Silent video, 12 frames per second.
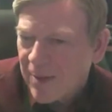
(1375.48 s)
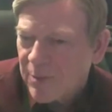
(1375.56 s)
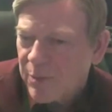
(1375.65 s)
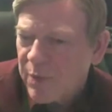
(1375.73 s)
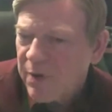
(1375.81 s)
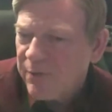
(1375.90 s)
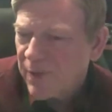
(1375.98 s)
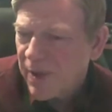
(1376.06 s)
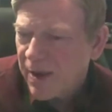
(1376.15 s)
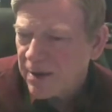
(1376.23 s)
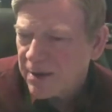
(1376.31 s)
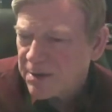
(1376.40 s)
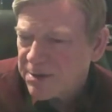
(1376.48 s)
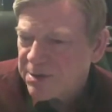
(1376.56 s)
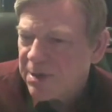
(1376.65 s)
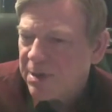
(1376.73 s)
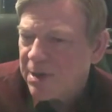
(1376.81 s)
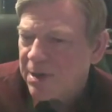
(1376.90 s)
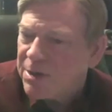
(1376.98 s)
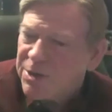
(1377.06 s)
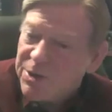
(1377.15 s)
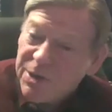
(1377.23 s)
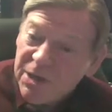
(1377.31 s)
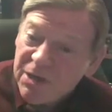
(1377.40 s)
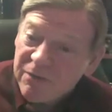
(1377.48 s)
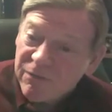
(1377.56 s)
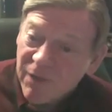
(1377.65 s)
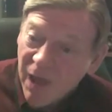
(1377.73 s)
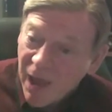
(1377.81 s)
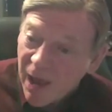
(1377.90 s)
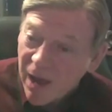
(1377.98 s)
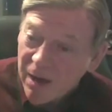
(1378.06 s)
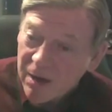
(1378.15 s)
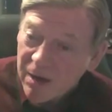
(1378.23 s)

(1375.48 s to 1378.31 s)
B flat, C, D flat.